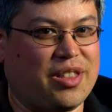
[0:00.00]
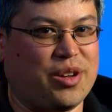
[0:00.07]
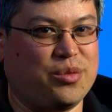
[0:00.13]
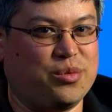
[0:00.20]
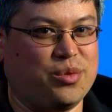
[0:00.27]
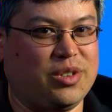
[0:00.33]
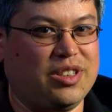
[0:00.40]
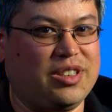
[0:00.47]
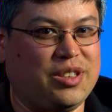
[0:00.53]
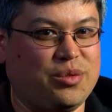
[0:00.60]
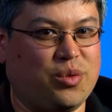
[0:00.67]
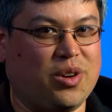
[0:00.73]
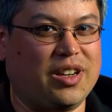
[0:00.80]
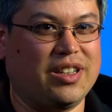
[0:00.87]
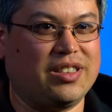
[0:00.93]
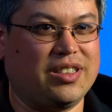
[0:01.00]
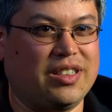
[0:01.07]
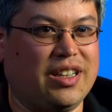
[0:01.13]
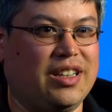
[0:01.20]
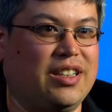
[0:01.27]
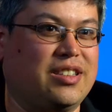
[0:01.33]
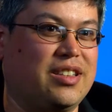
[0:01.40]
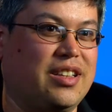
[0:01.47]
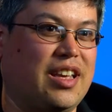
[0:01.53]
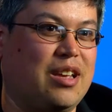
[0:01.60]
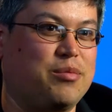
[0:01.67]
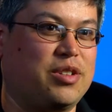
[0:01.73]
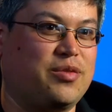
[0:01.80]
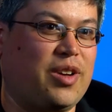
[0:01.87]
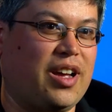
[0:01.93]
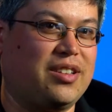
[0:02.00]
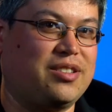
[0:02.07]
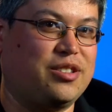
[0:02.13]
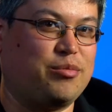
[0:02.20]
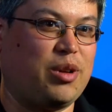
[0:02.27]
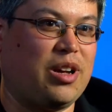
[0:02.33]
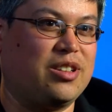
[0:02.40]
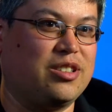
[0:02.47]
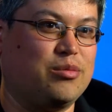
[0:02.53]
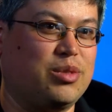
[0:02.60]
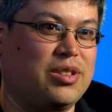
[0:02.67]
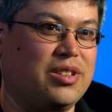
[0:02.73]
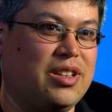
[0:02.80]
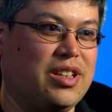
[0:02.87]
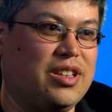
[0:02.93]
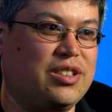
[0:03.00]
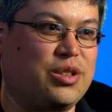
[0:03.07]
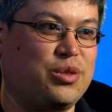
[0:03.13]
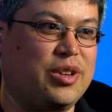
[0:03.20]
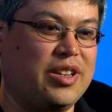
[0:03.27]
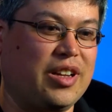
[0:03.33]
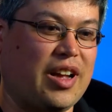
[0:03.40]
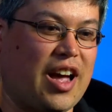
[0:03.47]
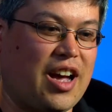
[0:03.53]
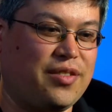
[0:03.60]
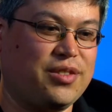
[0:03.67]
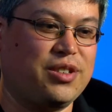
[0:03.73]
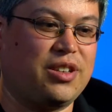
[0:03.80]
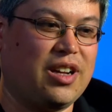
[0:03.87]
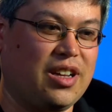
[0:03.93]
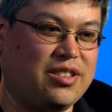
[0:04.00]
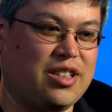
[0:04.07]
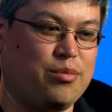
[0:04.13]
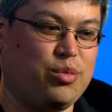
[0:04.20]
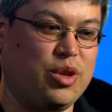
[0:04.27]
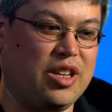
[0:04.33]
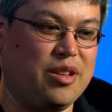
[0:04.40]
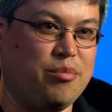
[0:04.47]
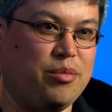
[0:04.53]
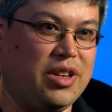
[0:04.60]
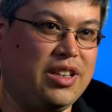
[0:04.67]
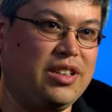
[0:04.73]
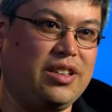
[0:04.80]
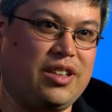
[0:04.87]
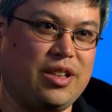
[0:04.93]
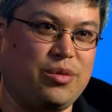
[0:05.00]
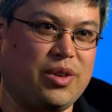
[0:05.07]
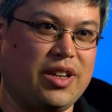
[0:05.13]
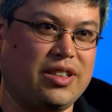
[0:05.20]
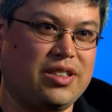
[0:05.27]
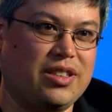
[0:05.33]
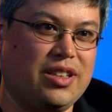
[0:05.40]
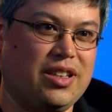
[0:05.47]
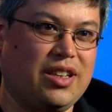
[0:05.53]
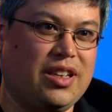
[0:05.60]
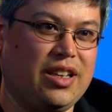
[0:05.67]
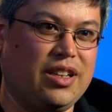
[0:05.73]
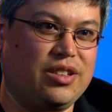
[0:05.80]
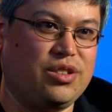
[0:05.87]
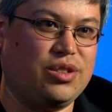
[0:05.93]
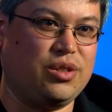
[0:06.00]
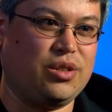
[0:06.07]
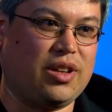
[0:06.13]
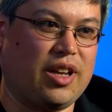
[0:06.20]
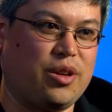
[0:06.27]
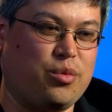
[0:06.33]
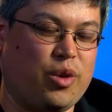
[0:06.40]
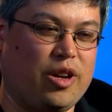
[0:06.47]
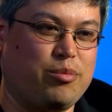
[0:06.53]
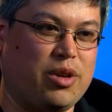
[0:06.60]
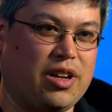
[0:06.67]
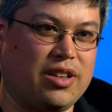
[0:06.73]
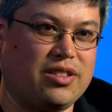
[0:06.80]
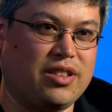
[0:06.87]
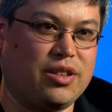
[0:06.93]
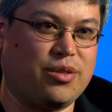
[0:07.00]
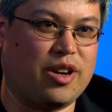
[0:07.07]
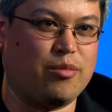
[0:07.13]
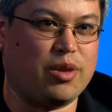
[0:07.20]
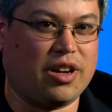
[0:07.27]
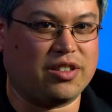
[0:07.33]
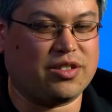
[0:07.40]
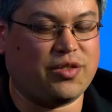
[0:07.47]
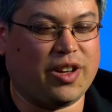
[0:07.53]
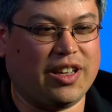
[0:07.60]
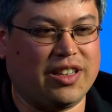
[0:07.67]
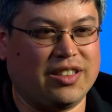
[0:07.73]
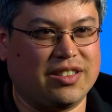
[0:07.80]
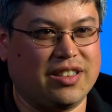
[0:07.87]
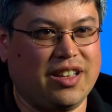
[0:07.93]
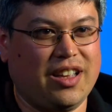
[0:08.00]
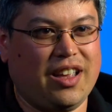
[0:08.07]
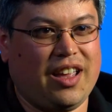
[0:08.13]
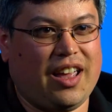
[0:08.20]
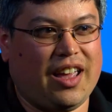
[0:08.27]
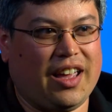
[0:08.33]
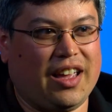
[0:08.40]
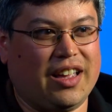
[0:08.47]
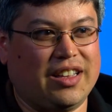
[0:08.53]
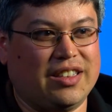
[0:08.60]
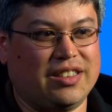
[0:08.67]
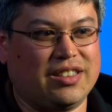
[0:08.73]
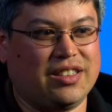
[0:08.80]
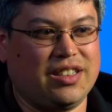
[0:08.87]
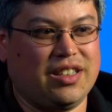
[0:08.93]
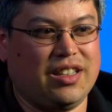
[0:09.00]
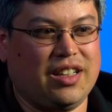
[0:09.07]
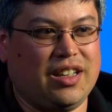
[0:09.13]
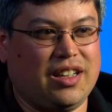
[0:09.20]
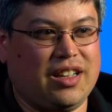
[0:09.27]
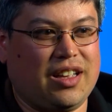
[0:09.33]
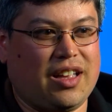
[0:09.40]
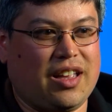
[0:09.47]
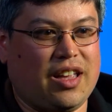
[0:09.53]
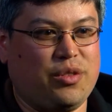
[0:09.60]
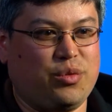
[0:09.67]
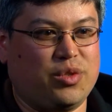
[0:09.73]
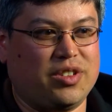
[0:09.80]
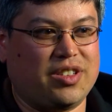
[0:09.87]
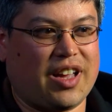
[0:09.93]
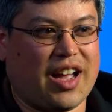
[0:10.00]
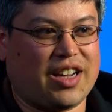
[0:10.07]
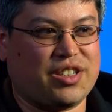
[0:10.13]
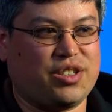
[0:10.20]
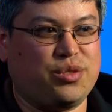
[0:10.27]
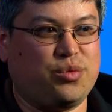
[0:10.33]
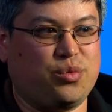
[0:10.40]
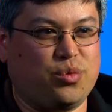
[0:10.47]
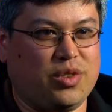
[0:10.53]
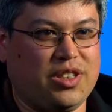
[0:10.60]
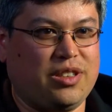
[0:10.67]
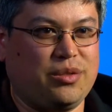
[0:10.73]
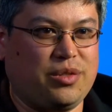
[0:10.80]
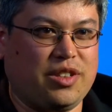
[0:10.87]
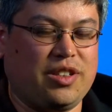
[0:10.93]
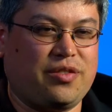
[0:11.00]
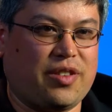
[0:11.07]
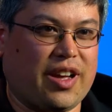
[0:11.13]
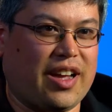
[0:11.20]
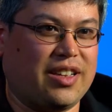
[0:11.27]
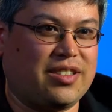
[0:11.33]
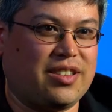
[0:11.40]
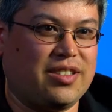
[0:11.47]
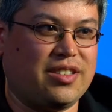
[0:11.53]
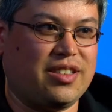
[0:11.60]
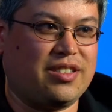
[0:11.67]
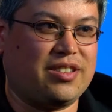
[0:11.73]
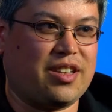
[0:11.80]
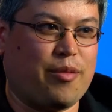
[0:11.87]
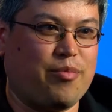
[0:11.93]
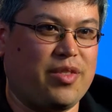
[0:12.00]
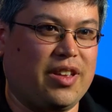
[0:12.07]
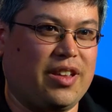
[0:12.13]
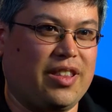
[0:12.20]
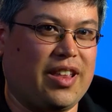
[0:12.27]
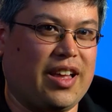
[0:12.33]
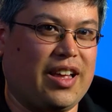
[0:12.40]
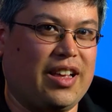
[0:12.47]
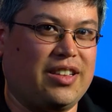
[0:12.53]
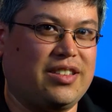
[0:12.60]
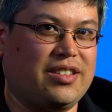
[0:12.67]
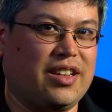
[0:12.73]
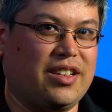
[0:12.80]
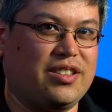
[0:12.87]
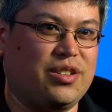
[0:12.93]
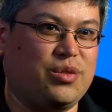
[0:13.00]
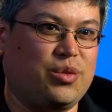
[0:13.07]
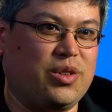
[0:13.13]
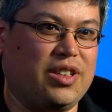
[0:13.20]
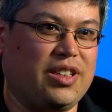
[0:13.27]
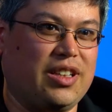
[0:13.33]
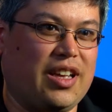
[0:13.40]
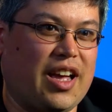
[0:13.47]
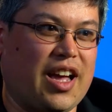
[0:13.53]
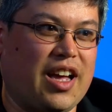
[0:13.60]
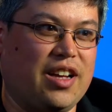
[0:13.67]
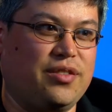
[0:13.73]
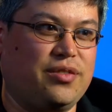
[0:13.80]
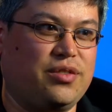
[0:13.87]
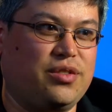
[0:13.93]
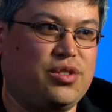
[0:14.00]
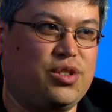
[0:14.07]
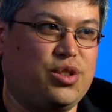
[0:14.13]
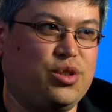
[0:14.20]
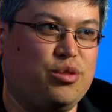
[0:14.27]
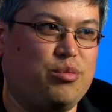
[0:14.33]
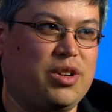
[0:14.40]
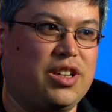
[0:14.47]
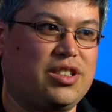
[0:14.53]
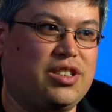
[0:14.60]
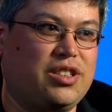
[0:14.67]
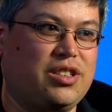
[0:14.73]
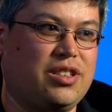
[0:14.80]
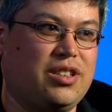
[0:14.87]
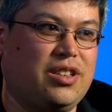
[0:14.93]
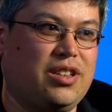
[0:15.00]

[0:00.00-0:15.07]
they really wanted to get into the game as fast as possible. So after concept, we immediately went into like white box and gray box phase. And it was actually really, really fast because it's something that doesn't really have too much